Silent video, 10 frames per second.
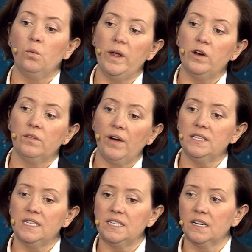We are
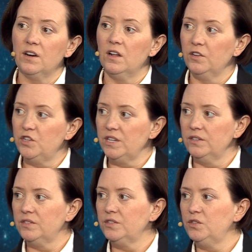devising
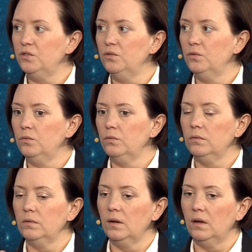technologies
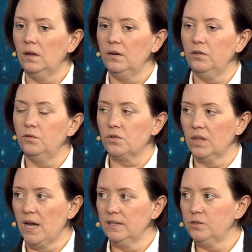to
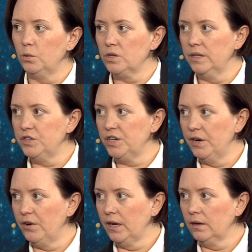neutralize social
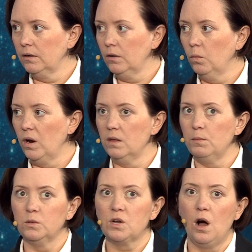engineering. One of the
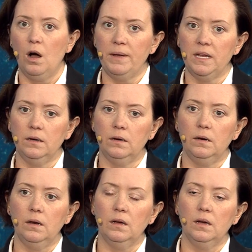most
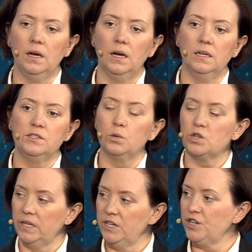common
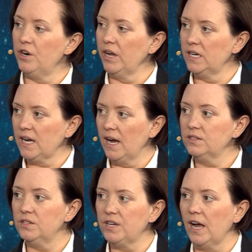social engineering
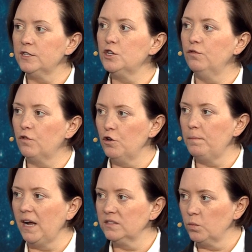attacks is to ask you for your
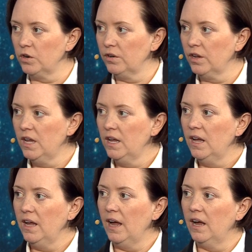password
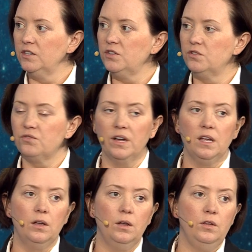and to
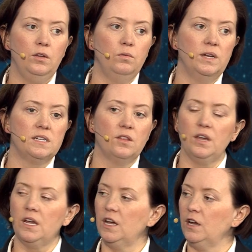trick you into
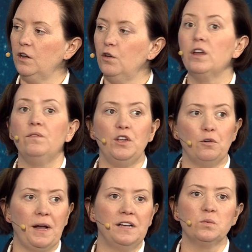thinking you're giving
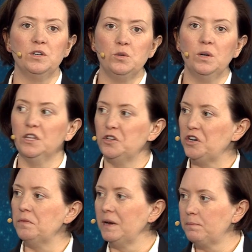your password to a
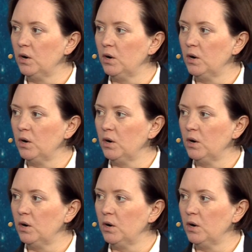legitimate